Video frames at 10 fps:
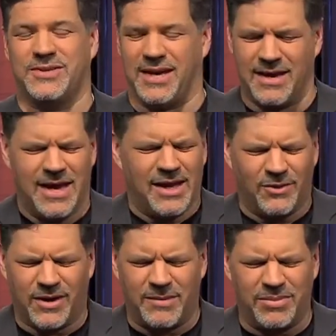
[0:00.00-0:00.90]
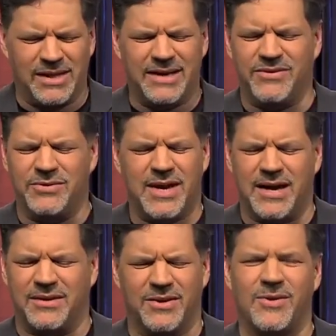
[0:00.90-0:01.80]
Say, Lord, I believe you
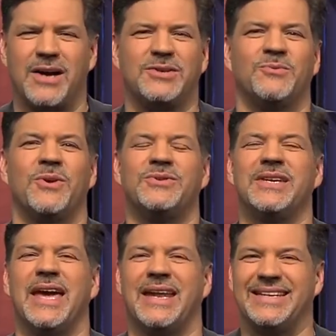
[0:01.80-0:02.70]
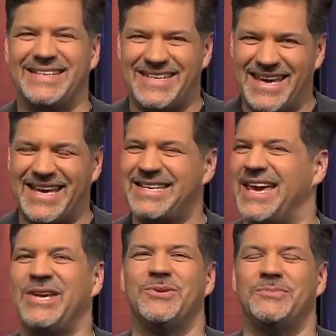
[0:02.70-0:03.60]
died on the cross and rose again, and today I
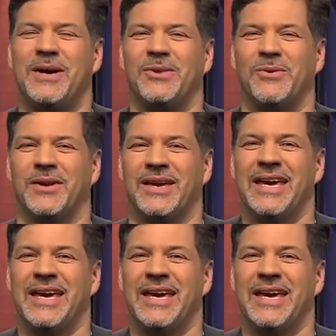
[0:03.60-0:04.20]
take you as my Lord.